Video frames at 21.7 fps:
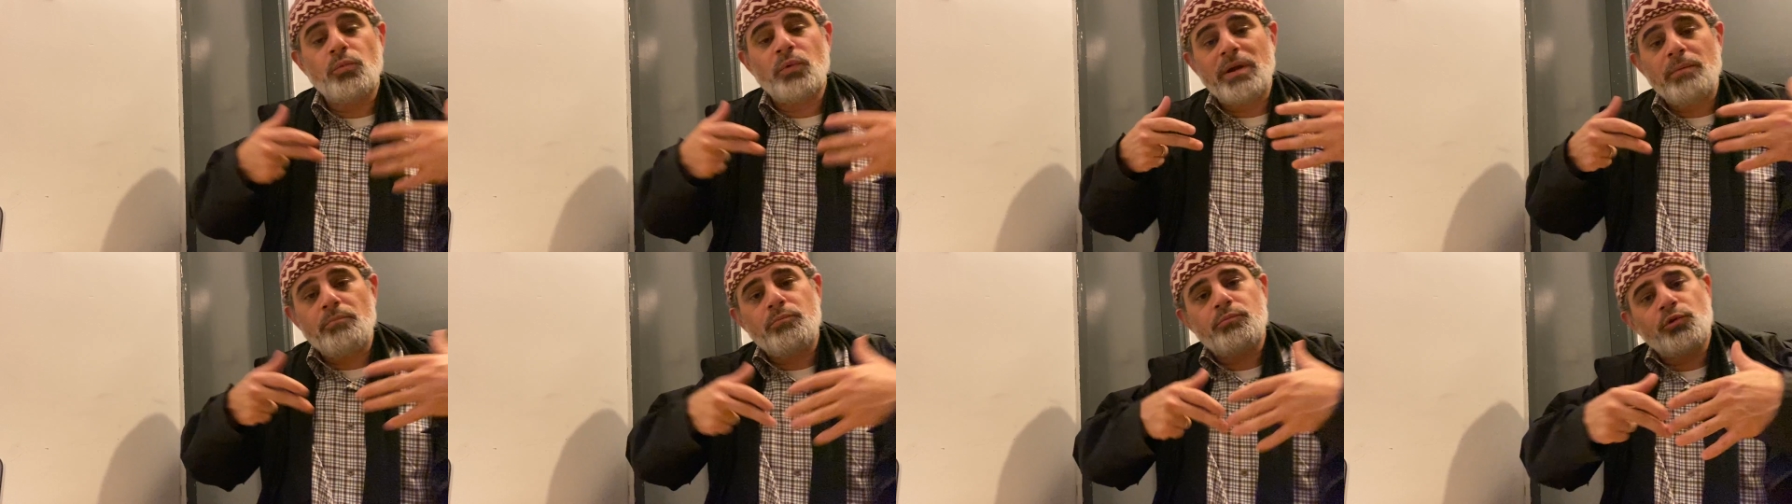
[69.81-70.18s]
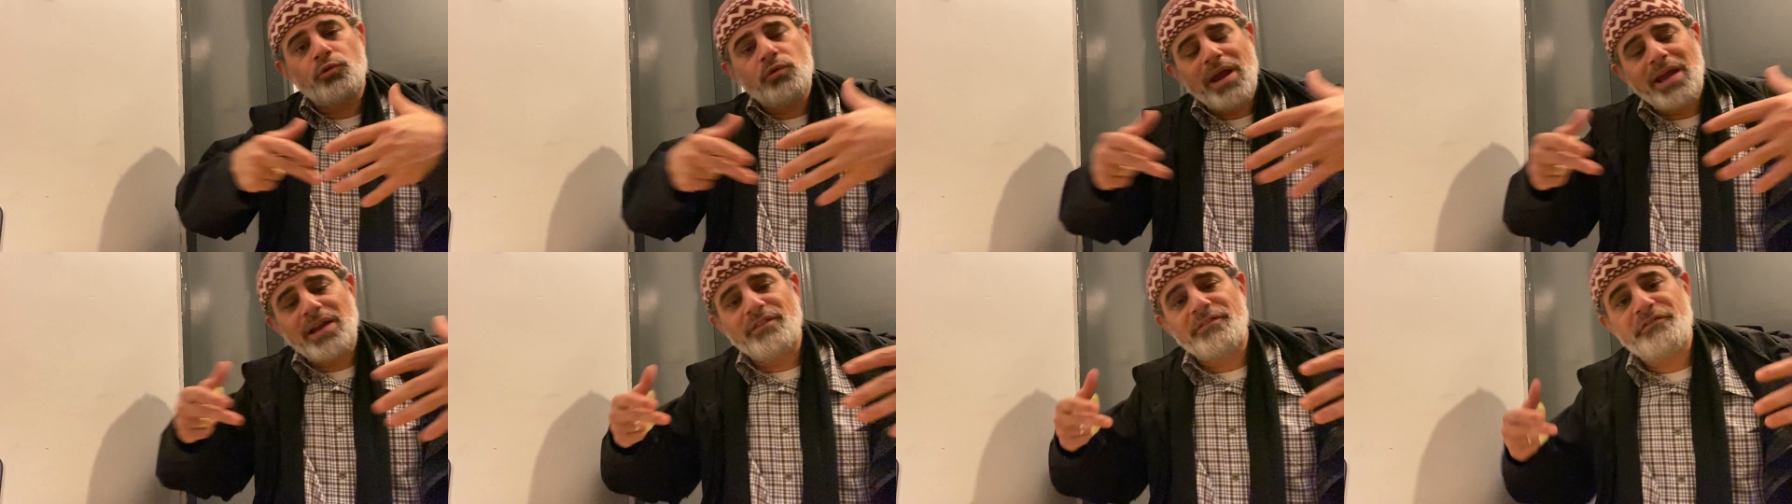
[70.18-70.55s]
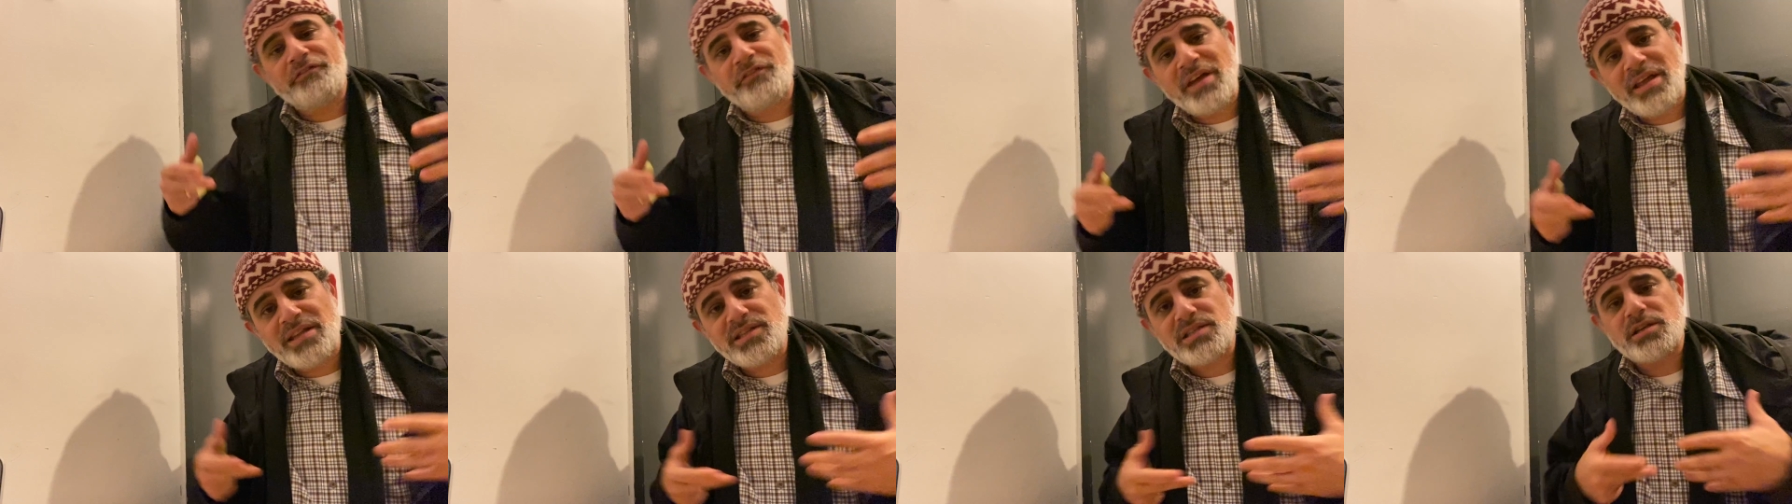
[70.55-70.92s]
we create a
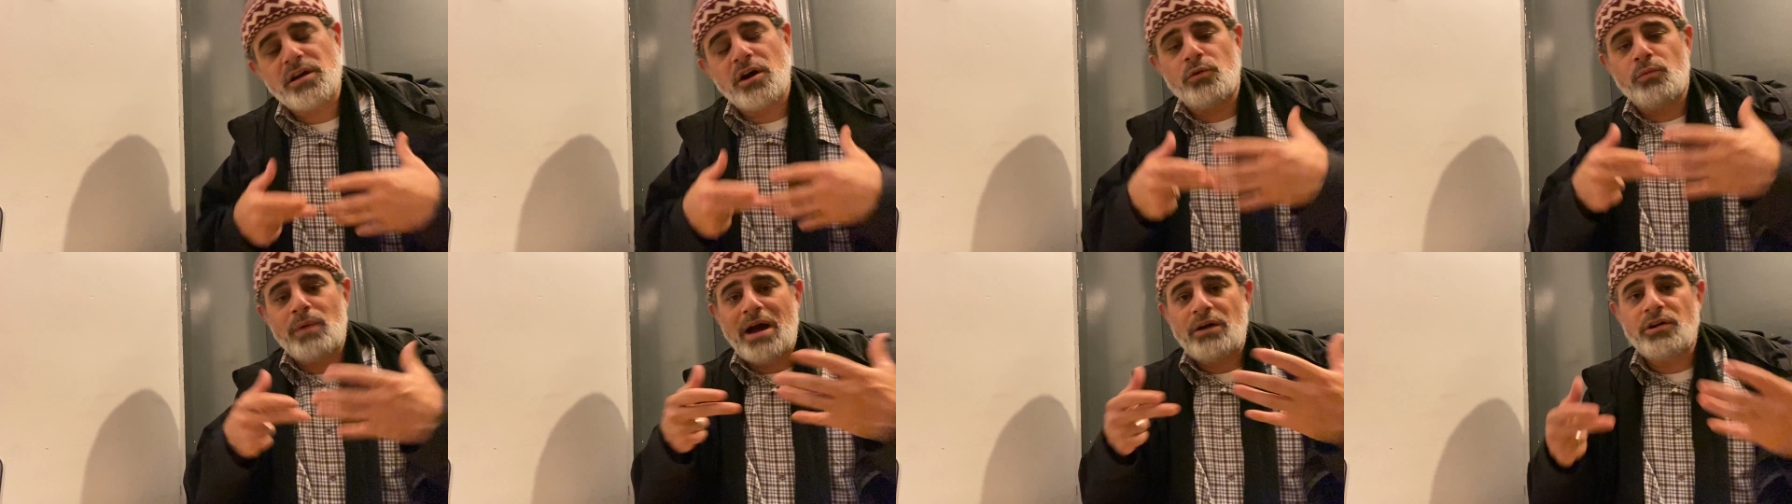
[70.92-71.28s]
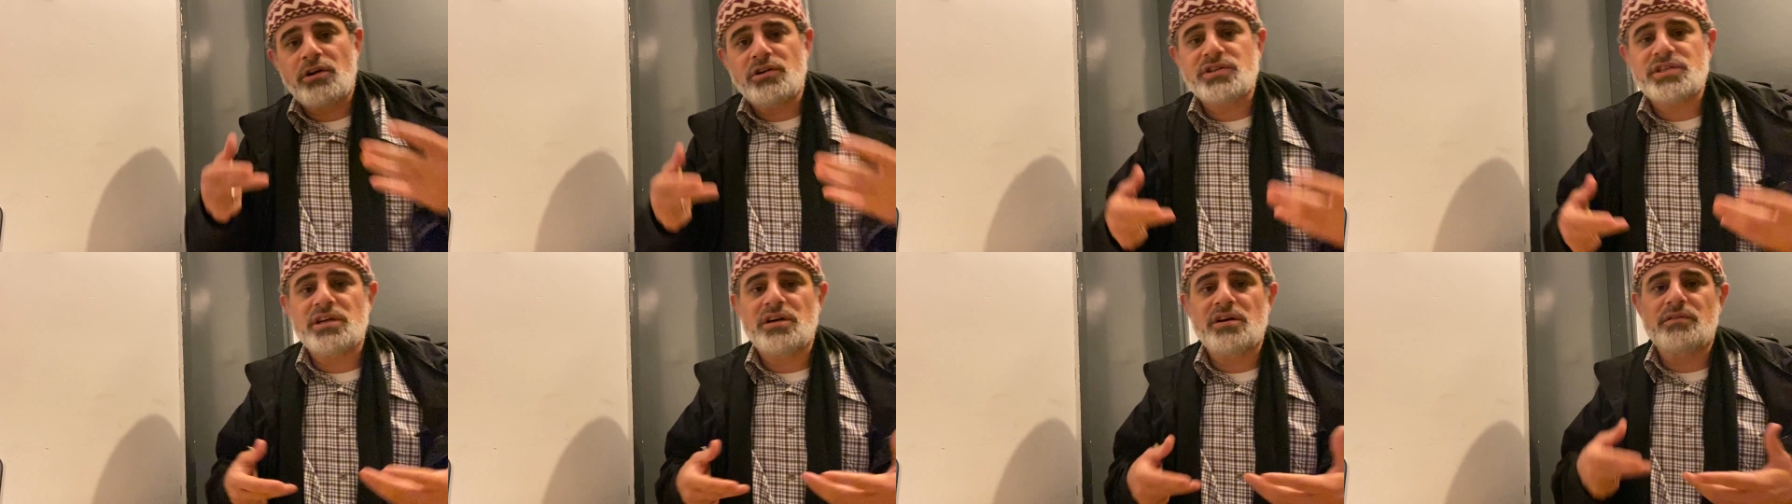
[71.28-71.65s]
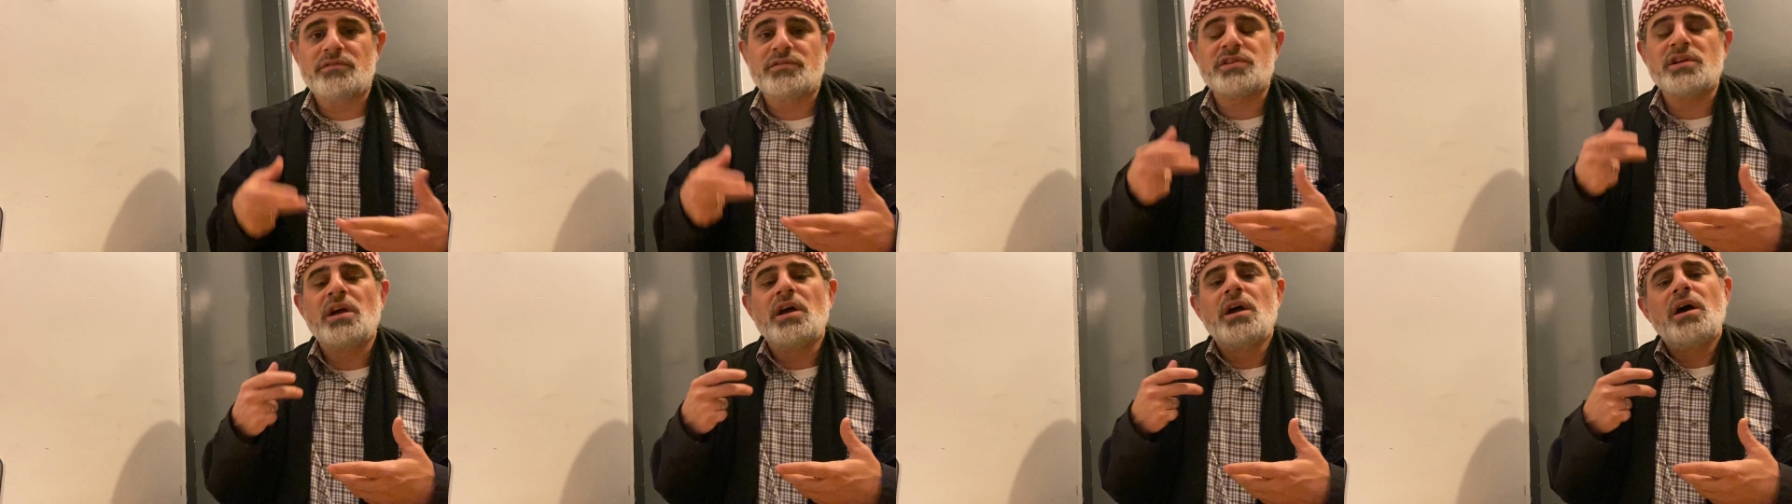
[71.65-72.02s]
fence around
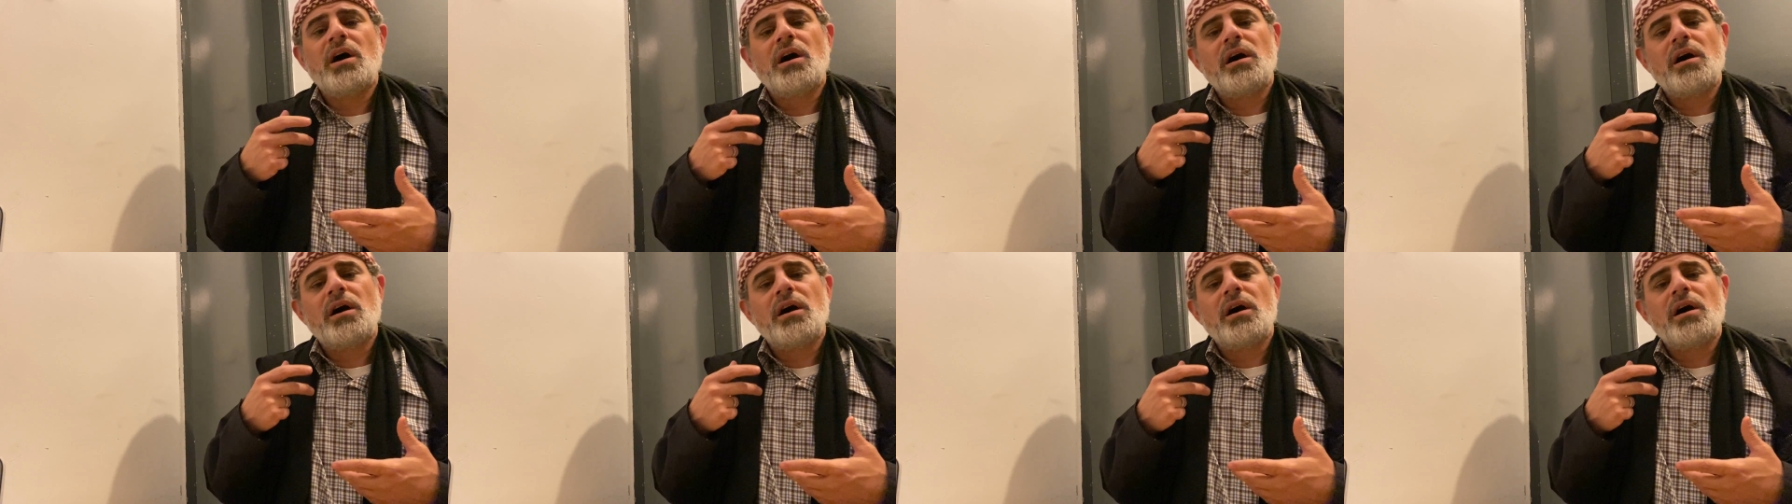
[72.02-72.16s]
ourselves